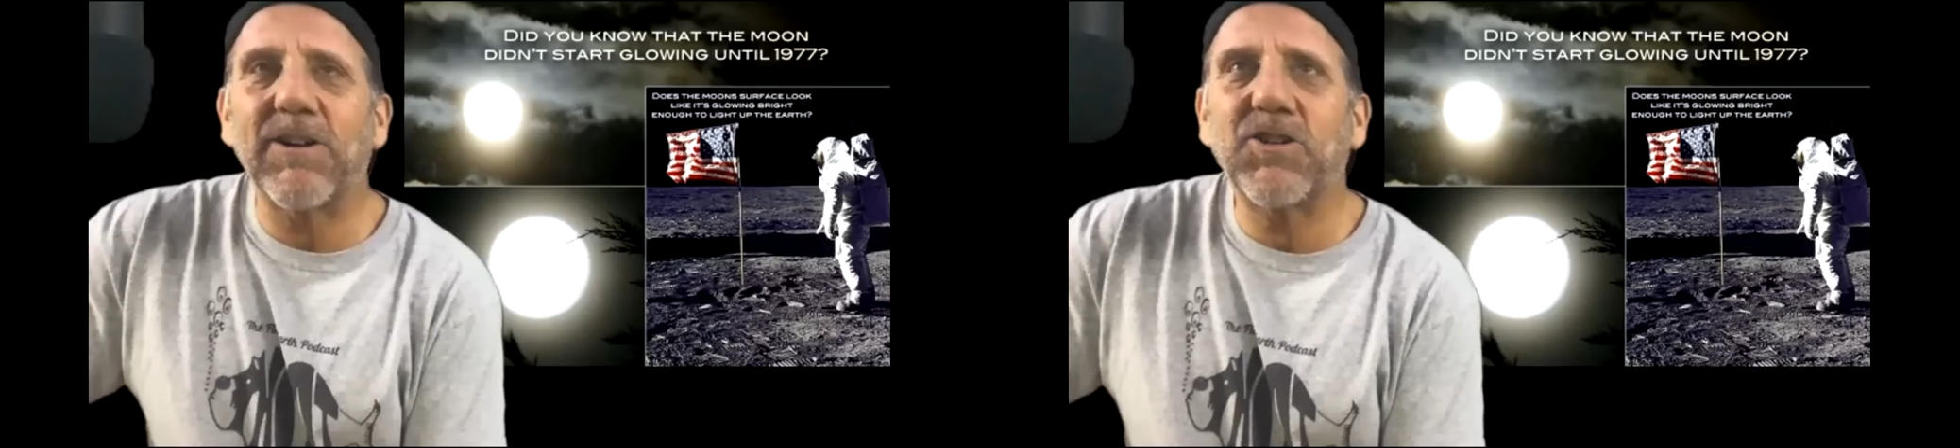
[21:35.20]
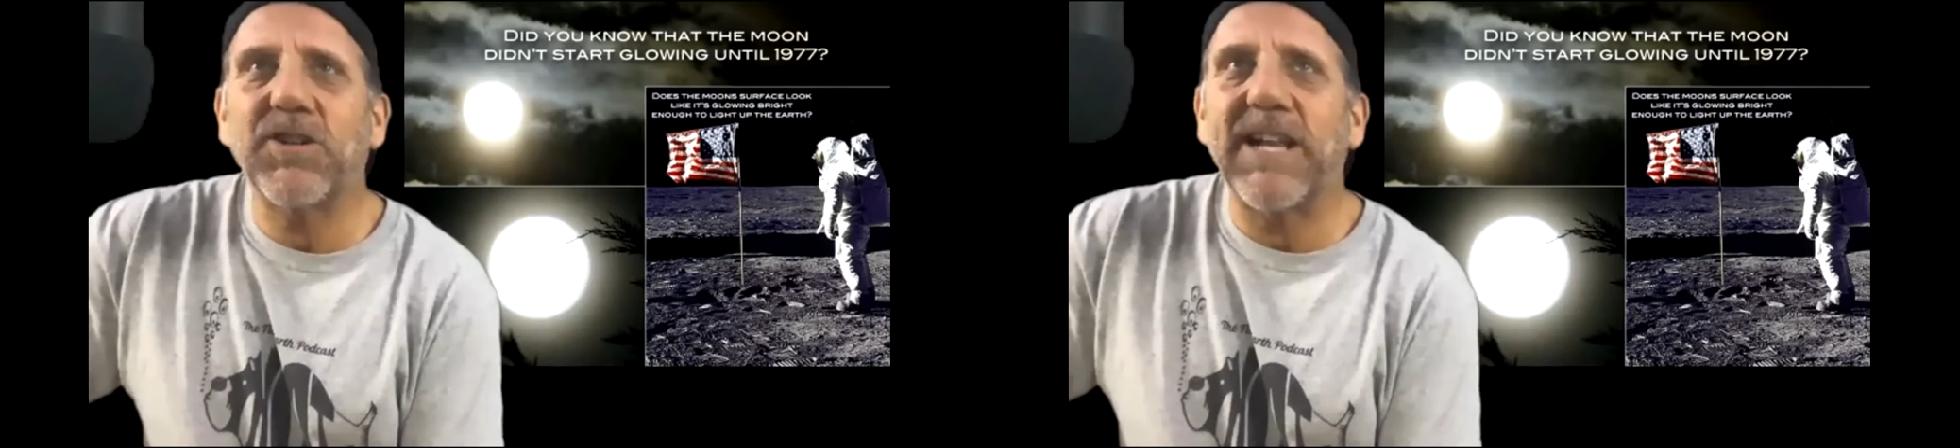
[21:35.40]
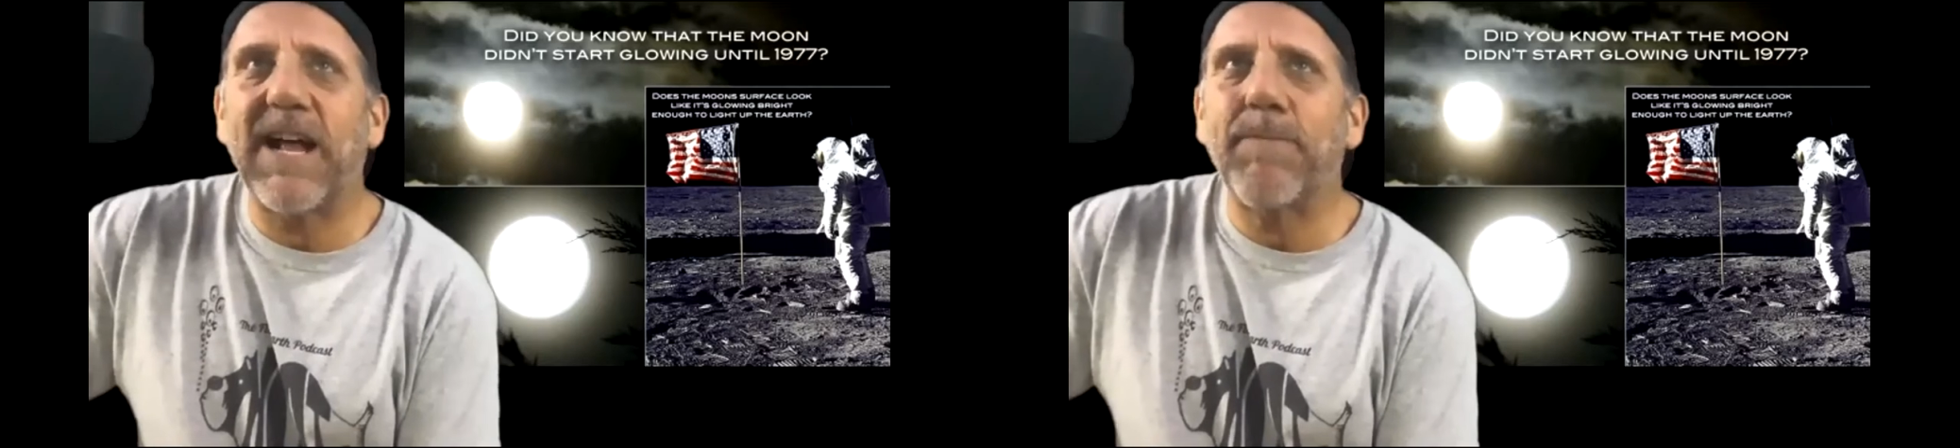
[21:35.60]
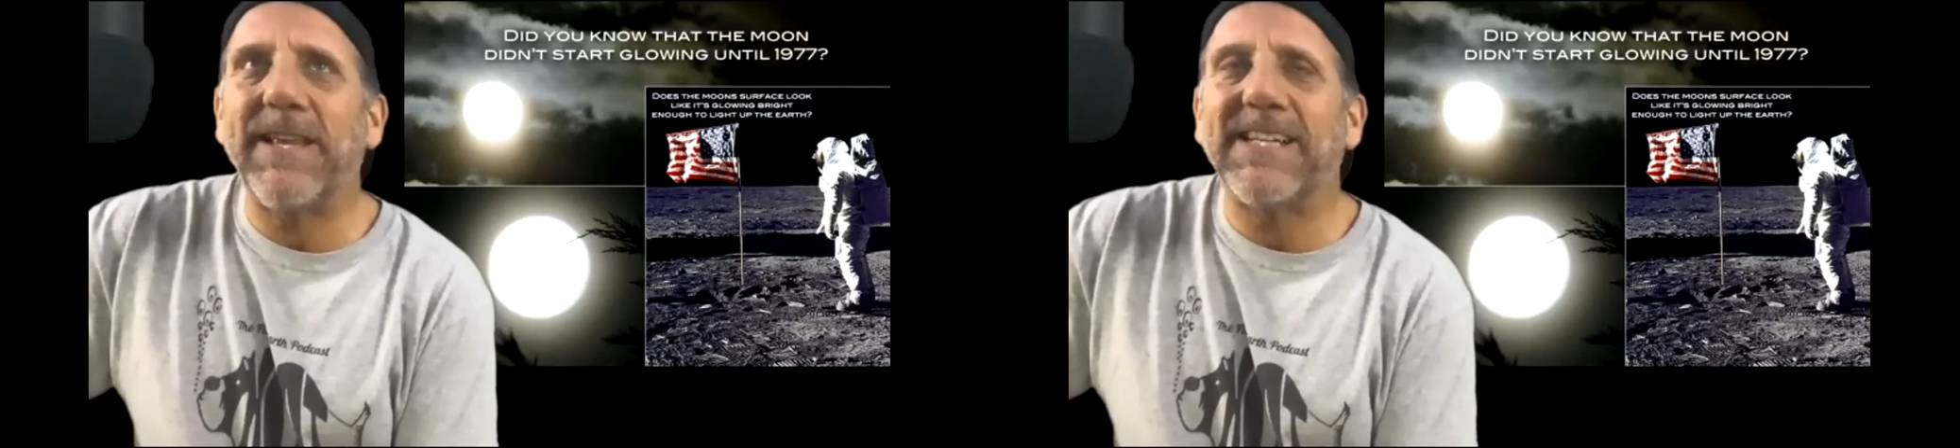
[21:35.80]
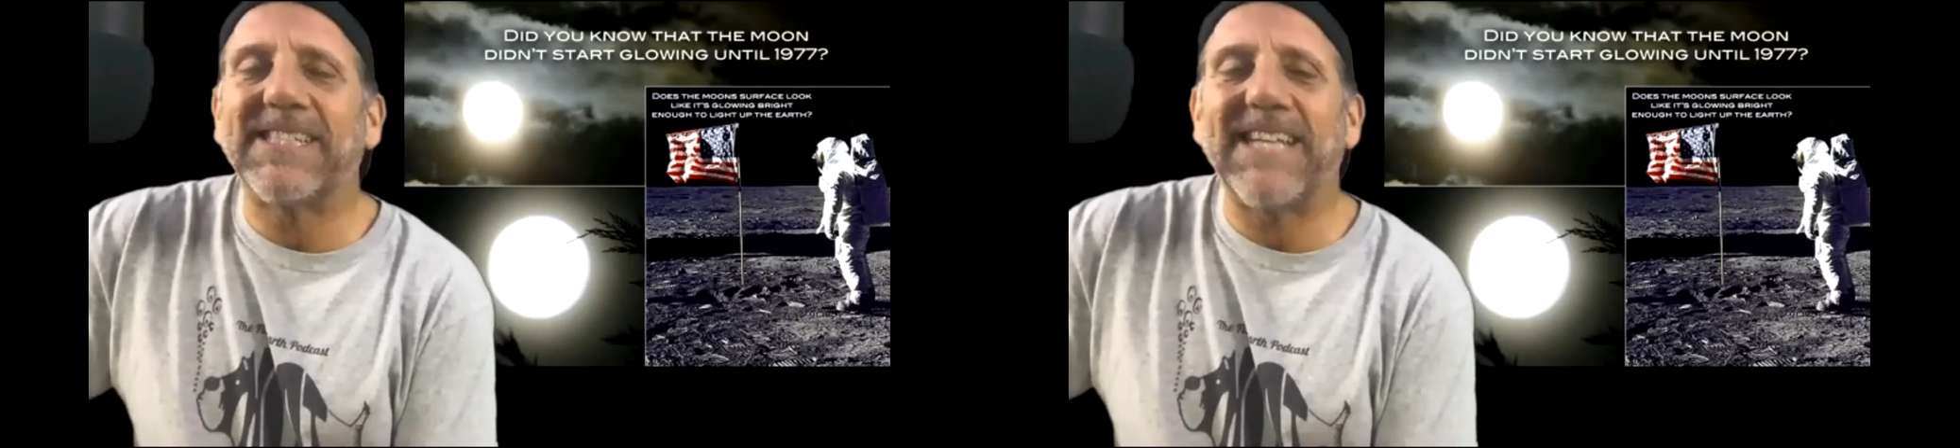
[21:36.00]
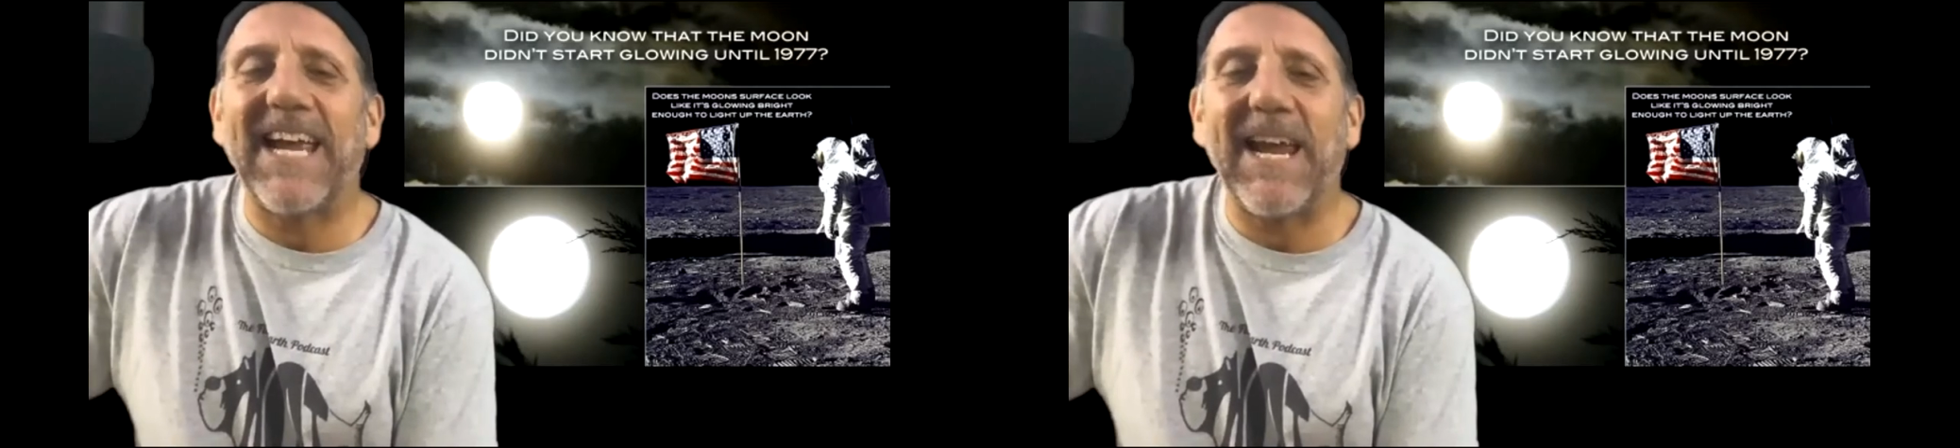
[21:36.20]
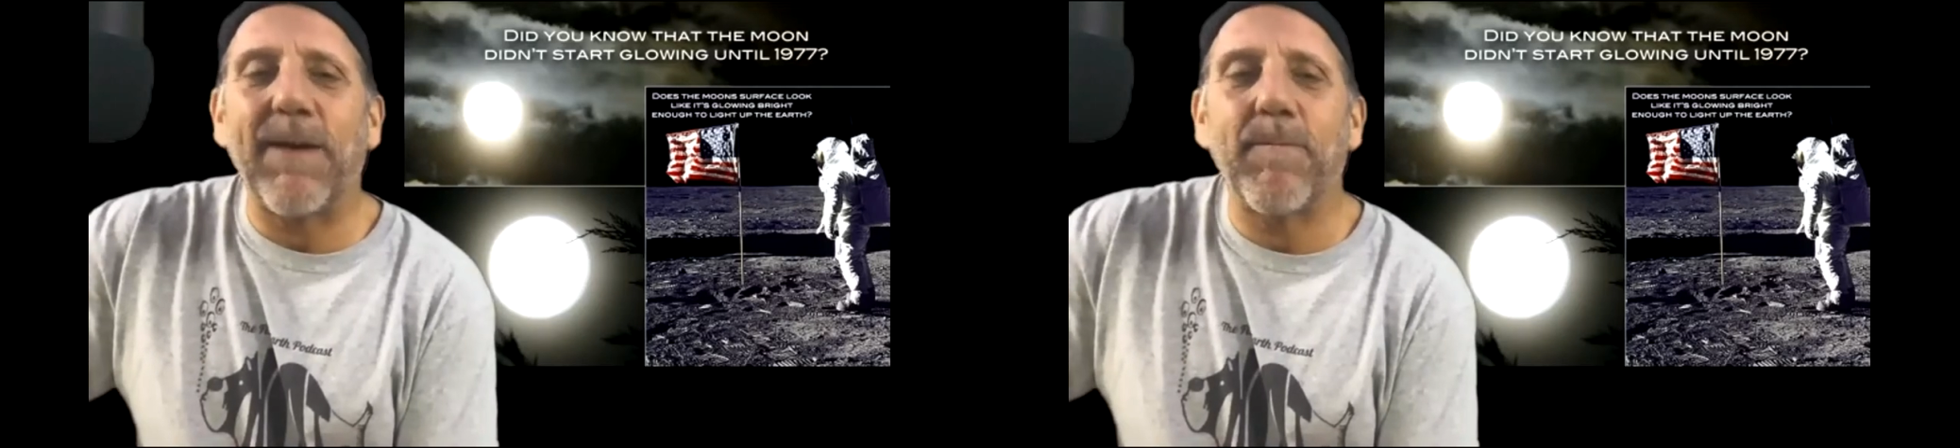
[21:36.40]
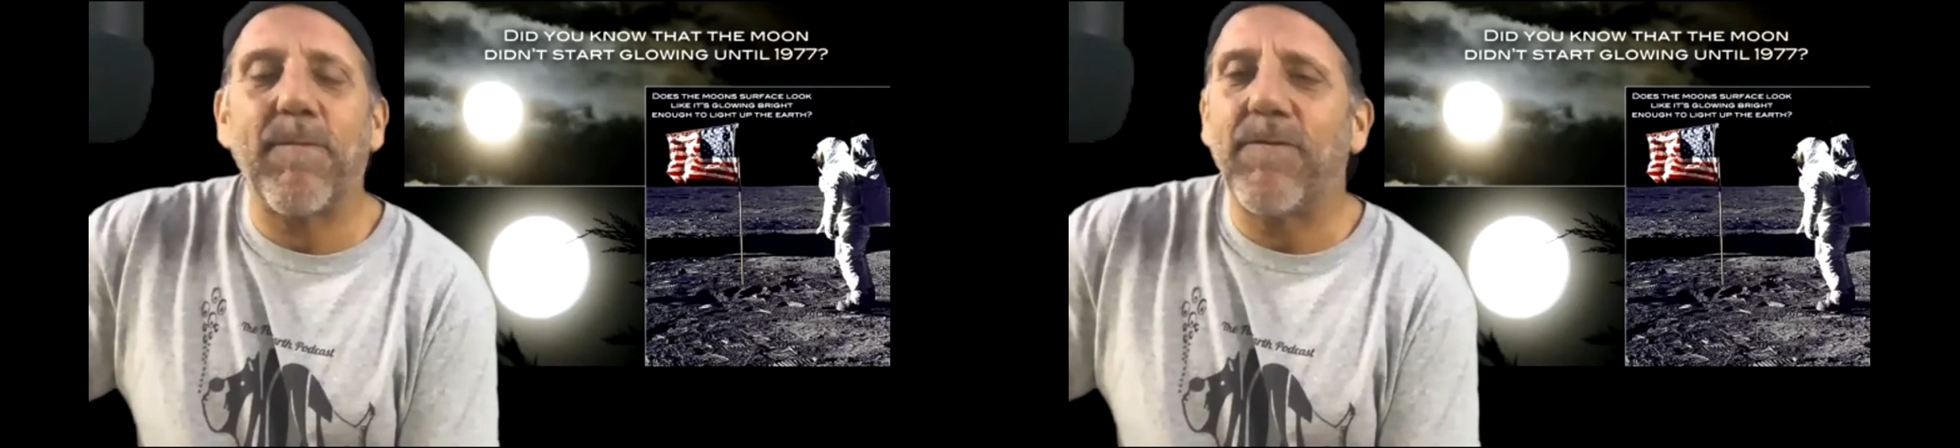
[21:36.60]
should not be the same